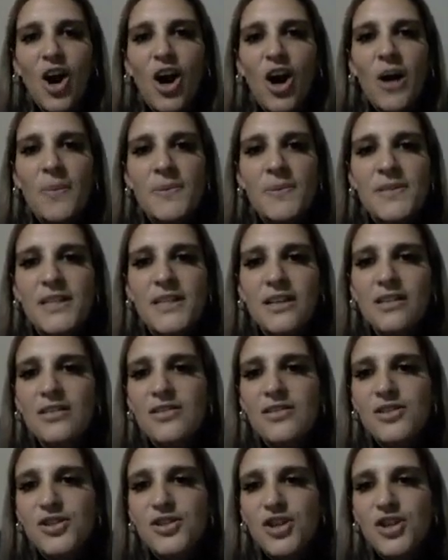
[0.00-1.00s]

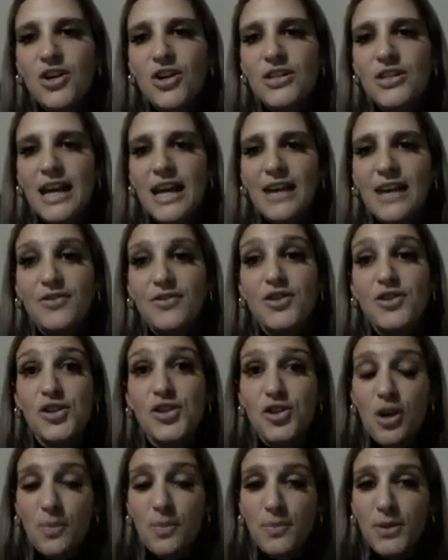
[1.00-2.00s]
Obstacles don't have to
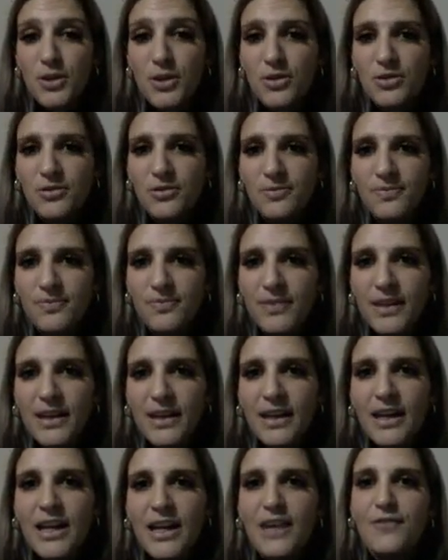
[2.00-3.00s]
stop you.
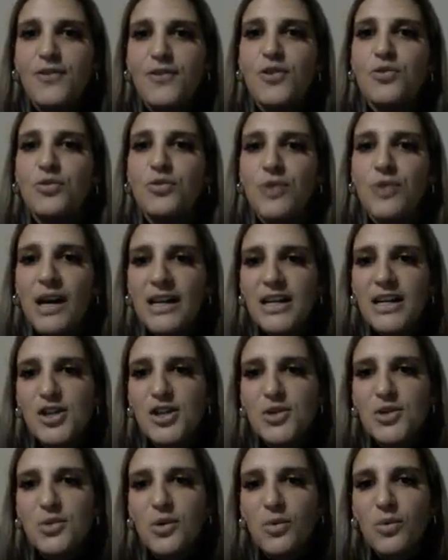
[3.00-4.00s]
If you run
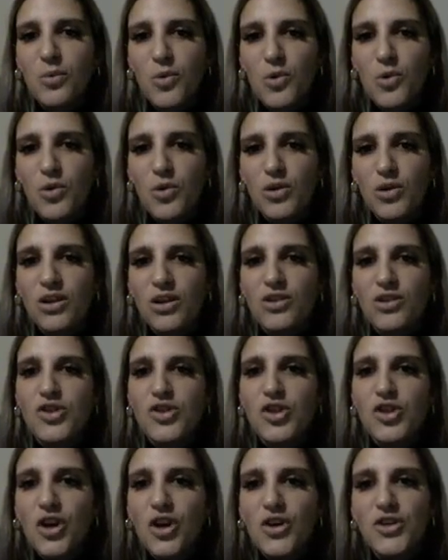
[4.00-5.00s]
into a wall,
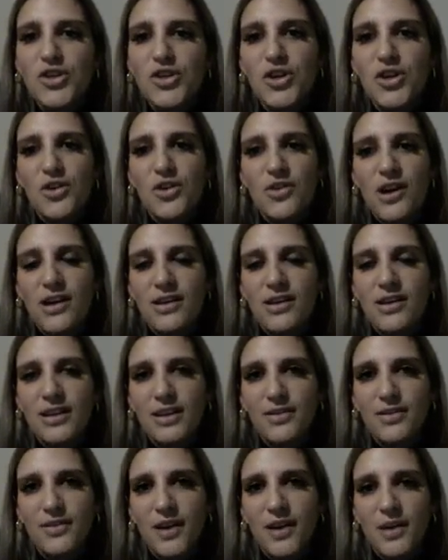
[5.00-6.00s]
don't turn around and
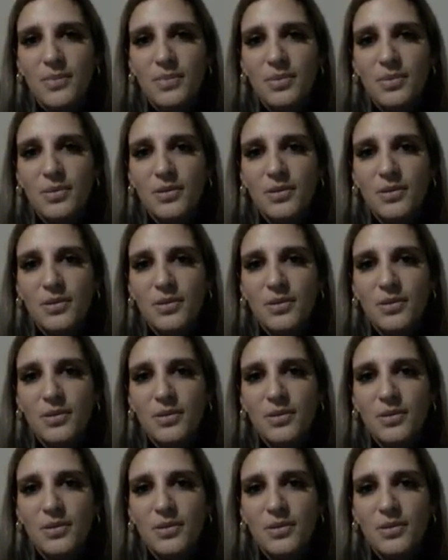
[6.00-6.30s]
give up.